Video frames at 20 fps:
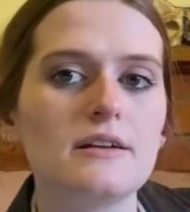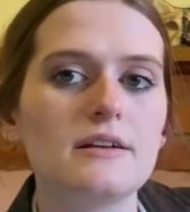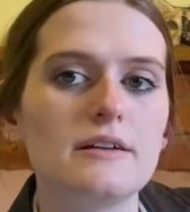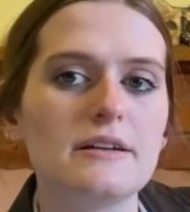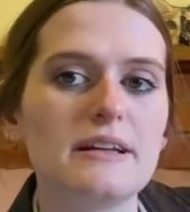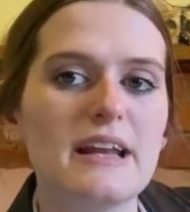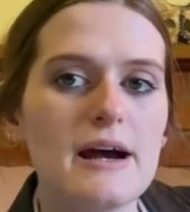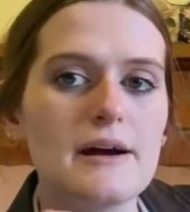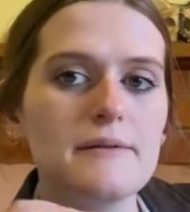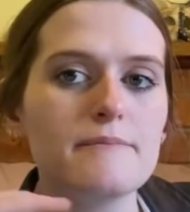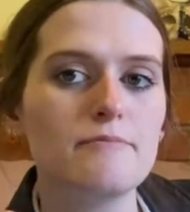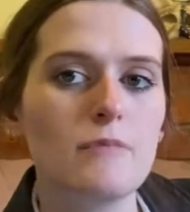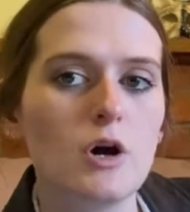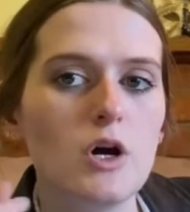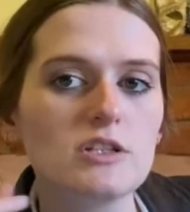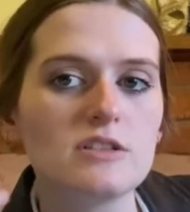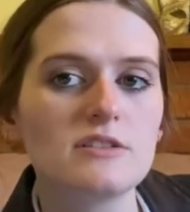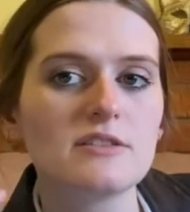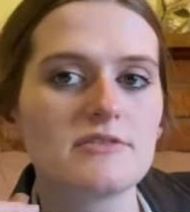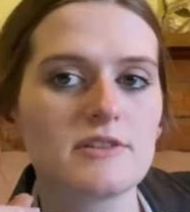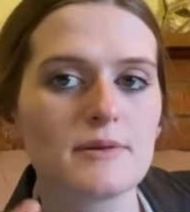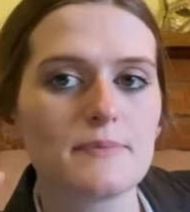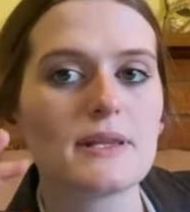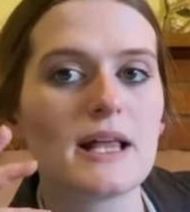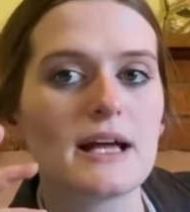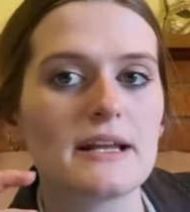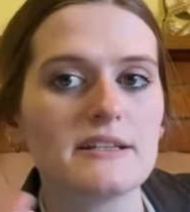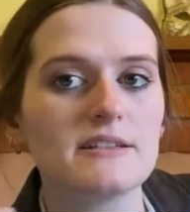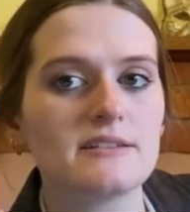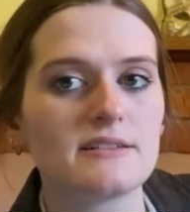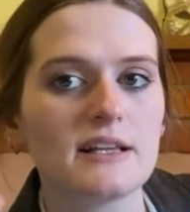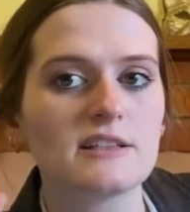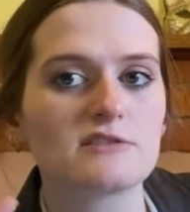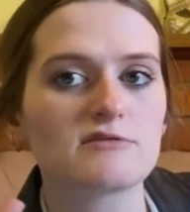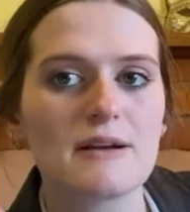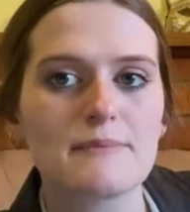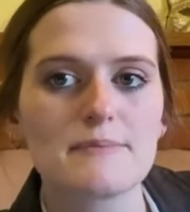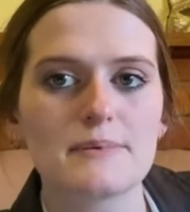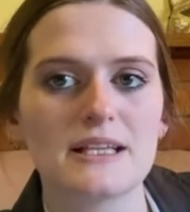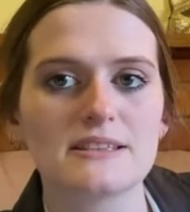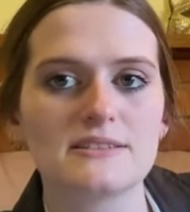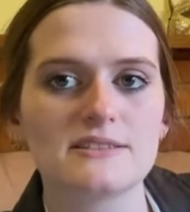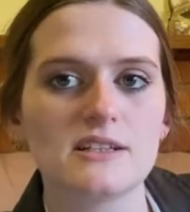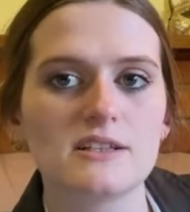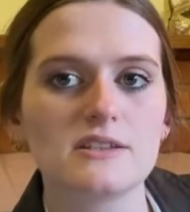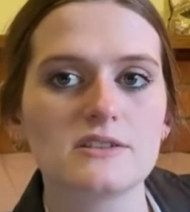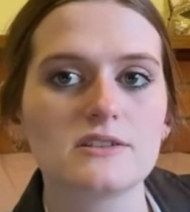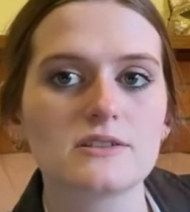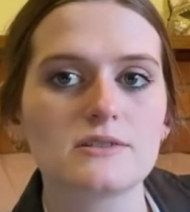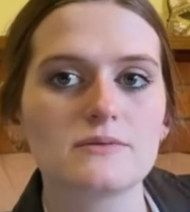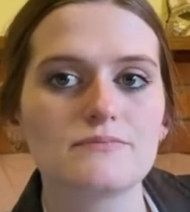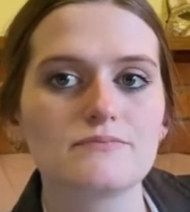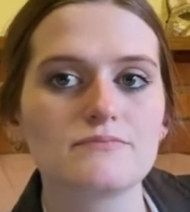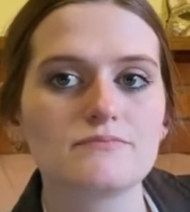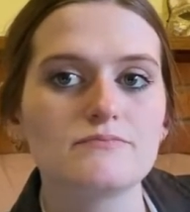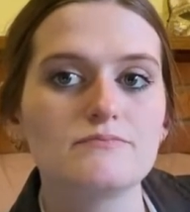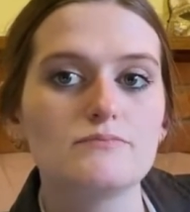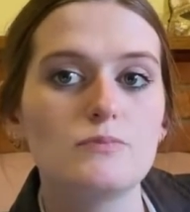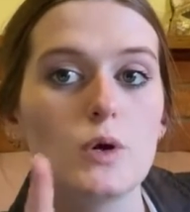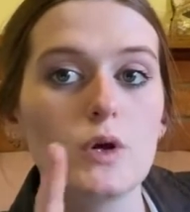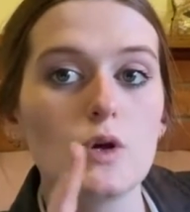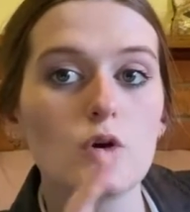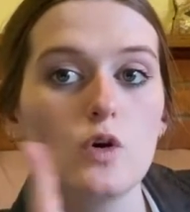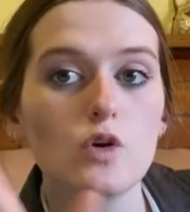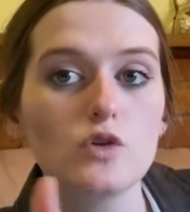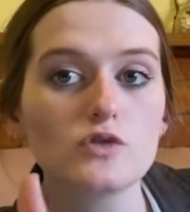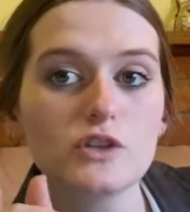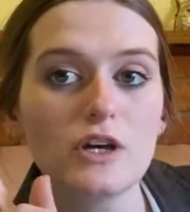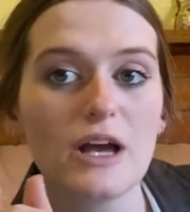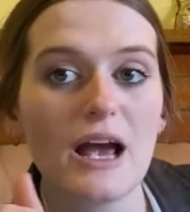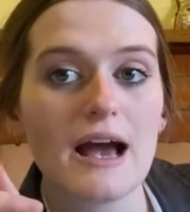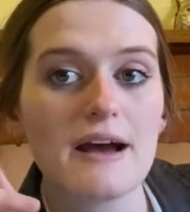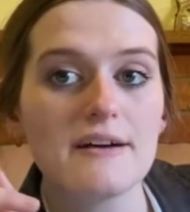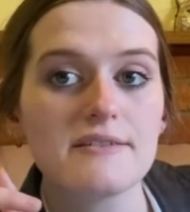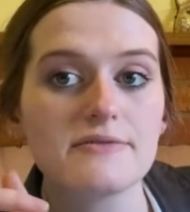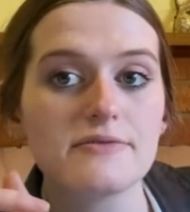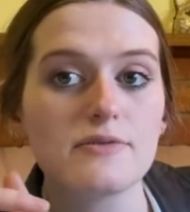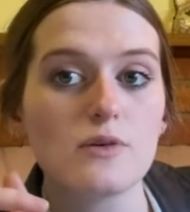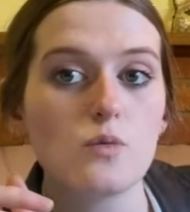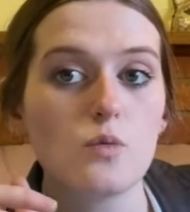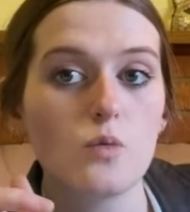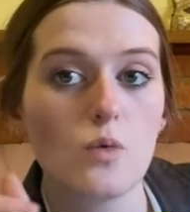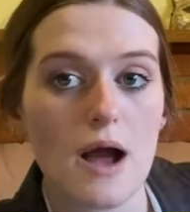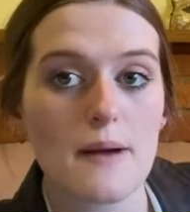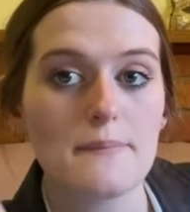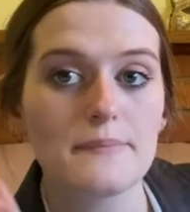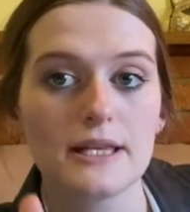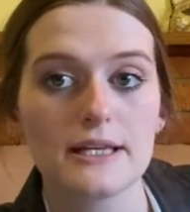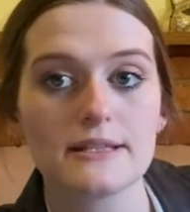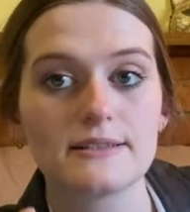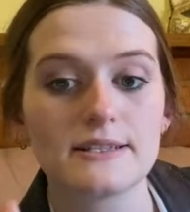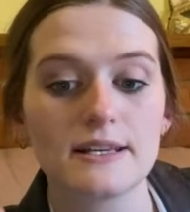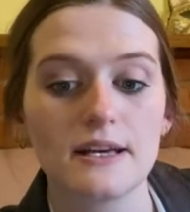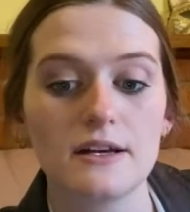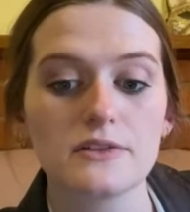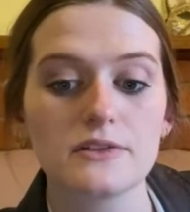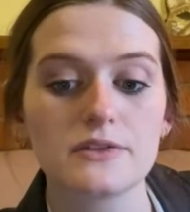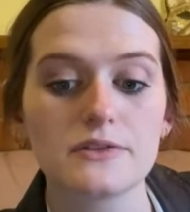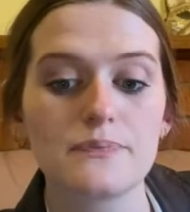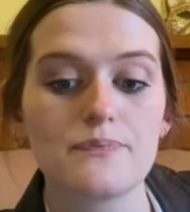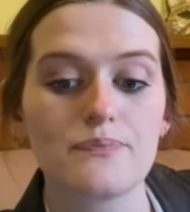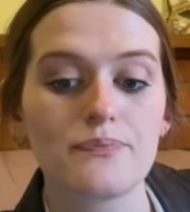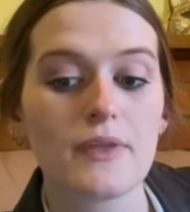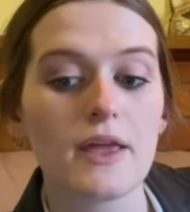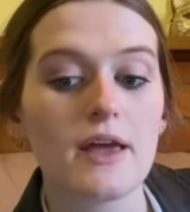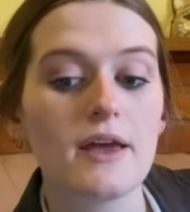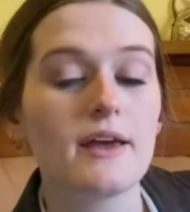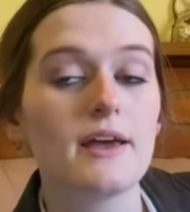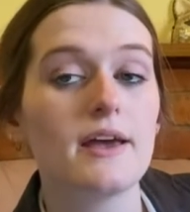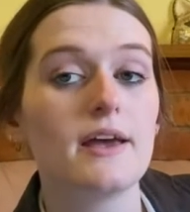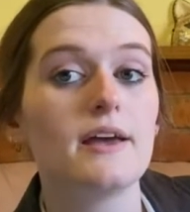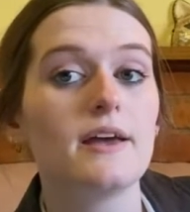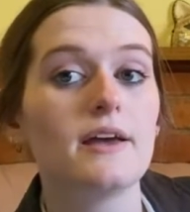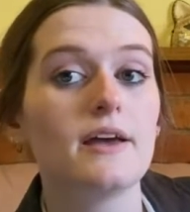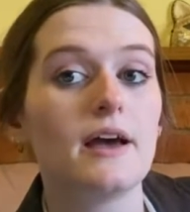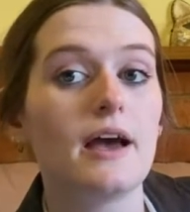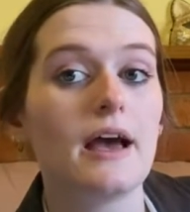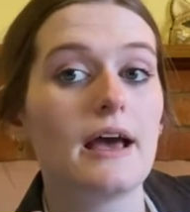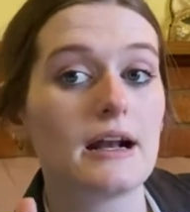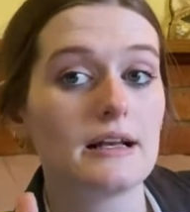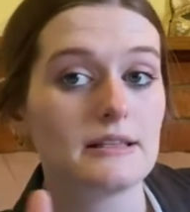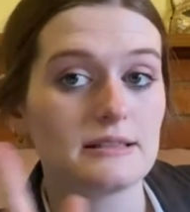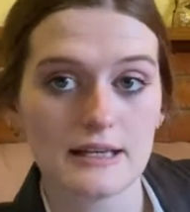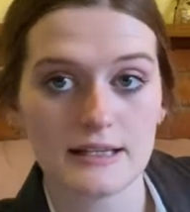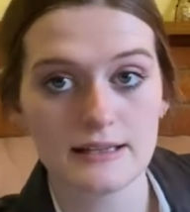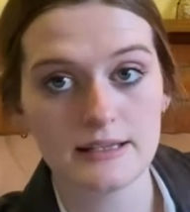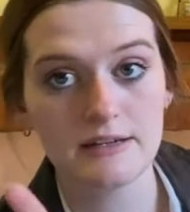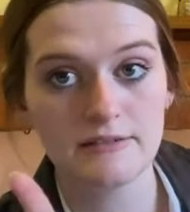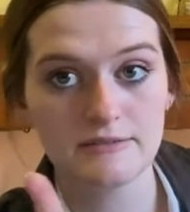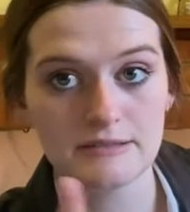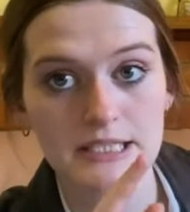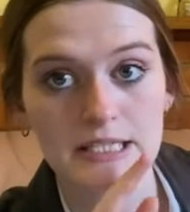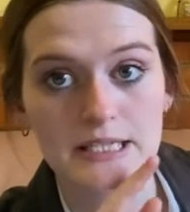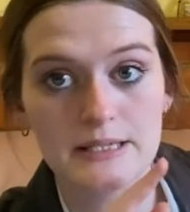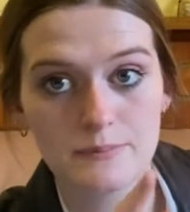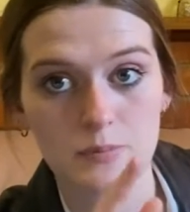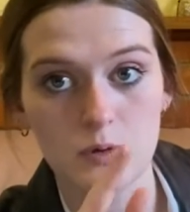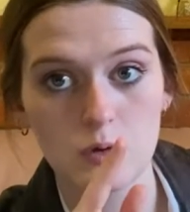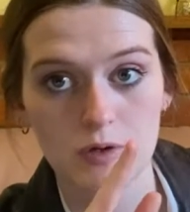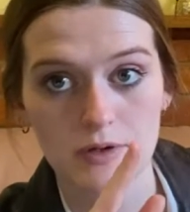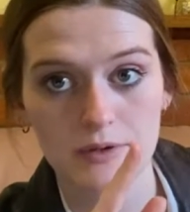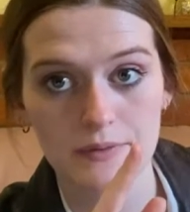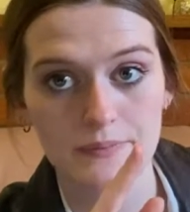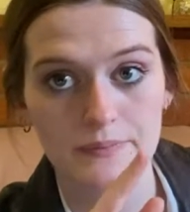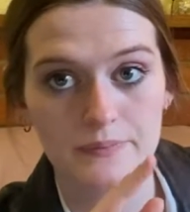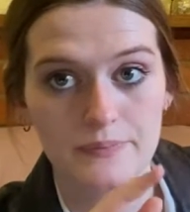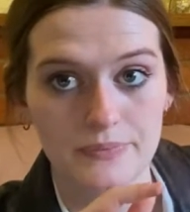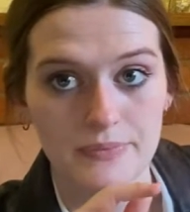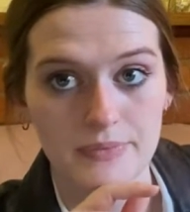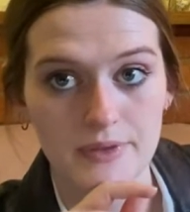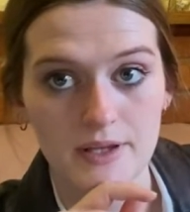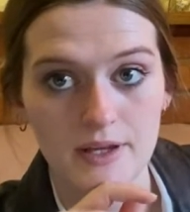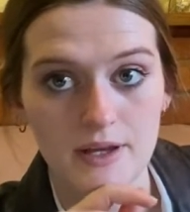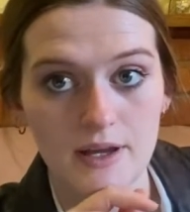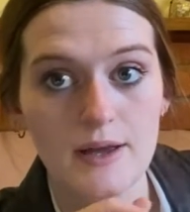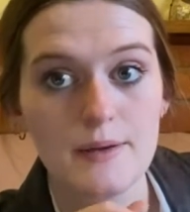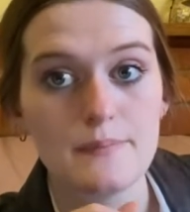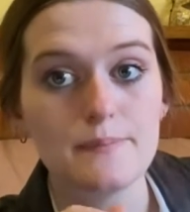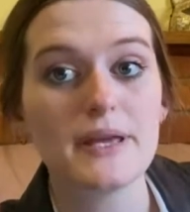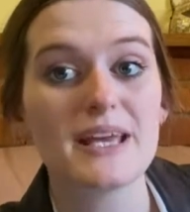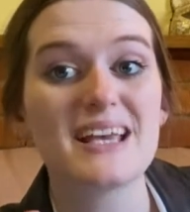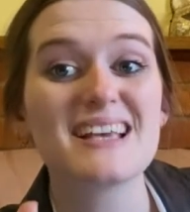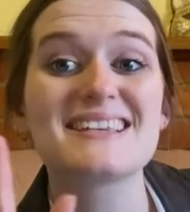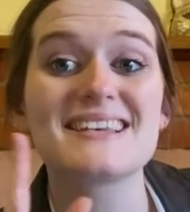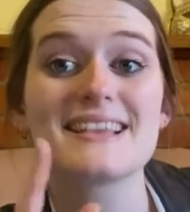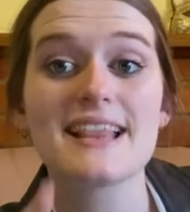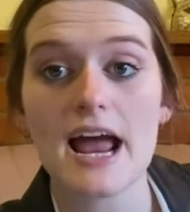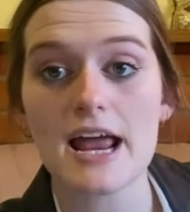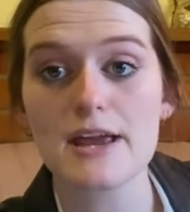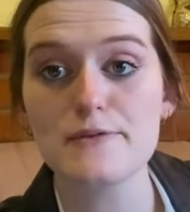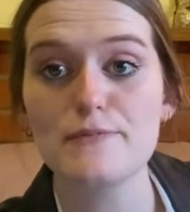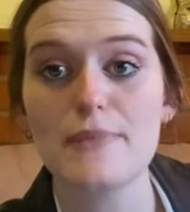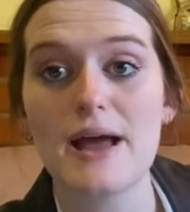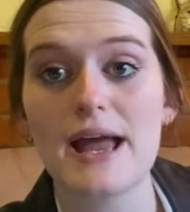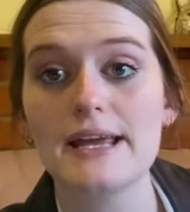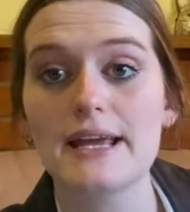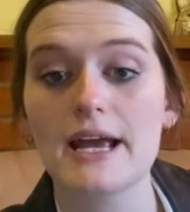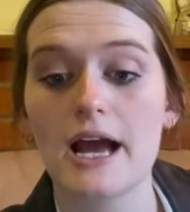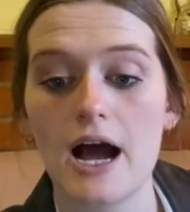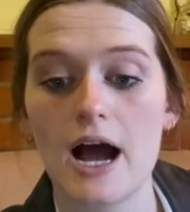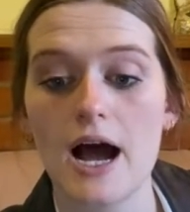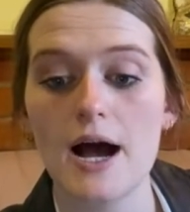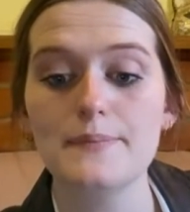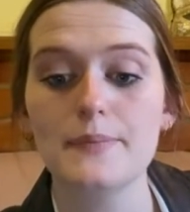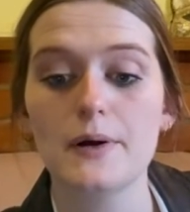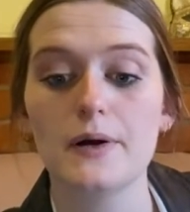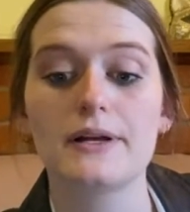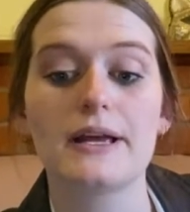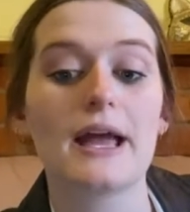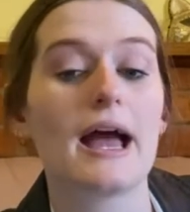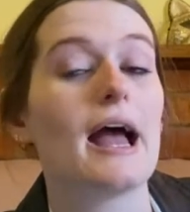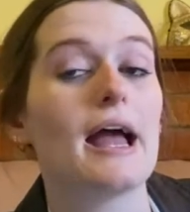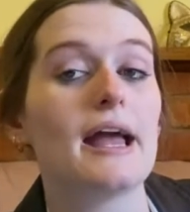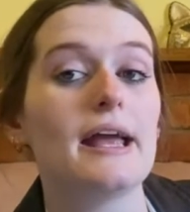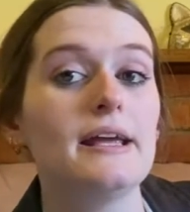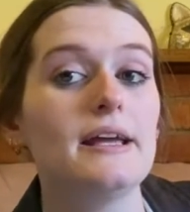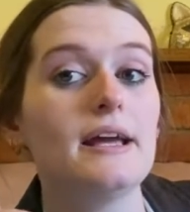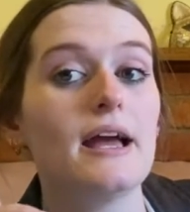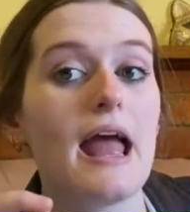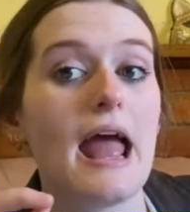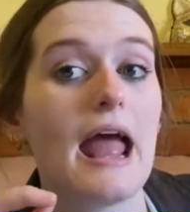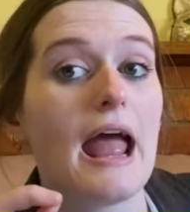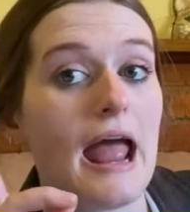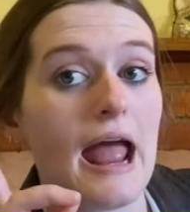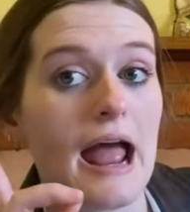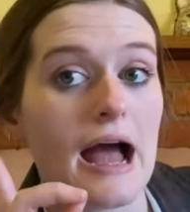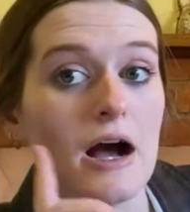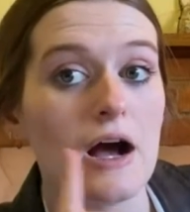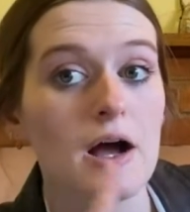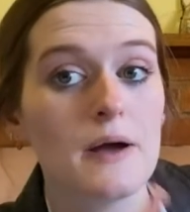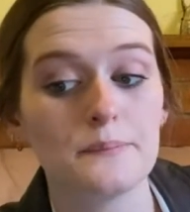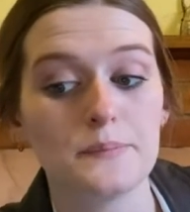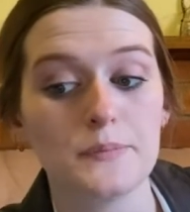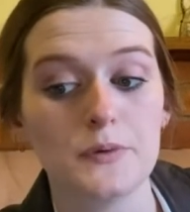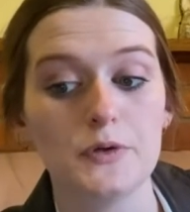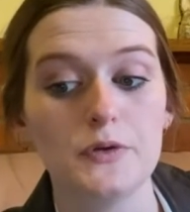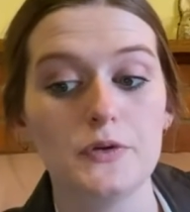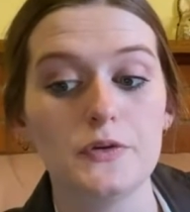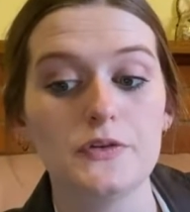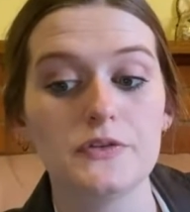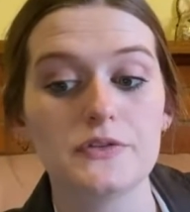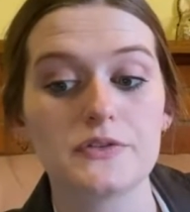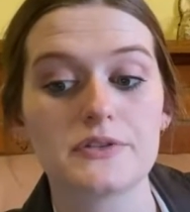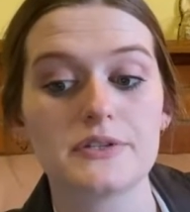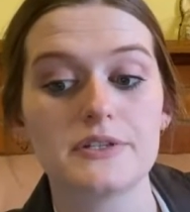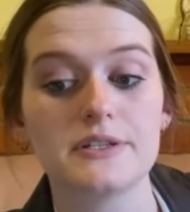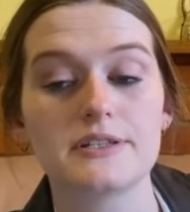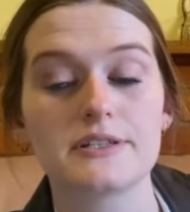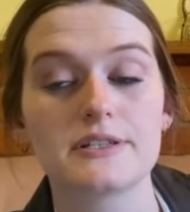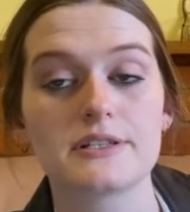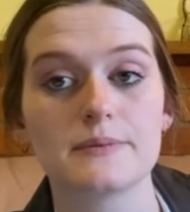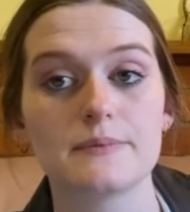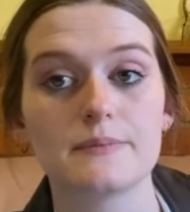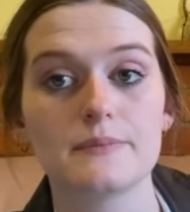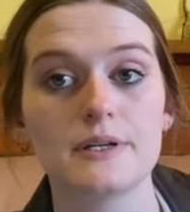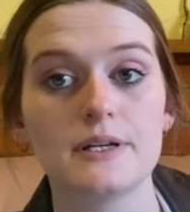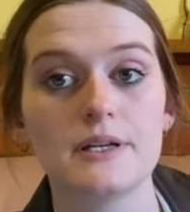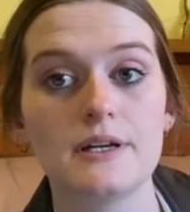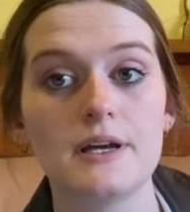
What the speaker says: Now, most of the blood is these red blood cells. We also have white blood cells. And I said they're really important because they make up, okay, our immune system.